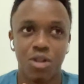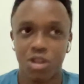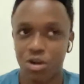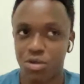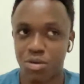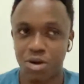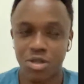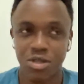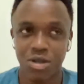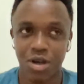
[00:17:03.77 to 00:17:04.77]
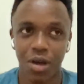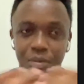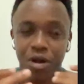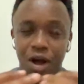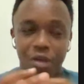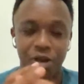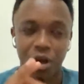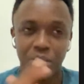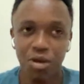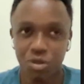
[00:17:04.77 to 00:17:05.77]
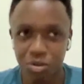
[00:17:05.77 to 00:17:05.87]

you a take-home assignment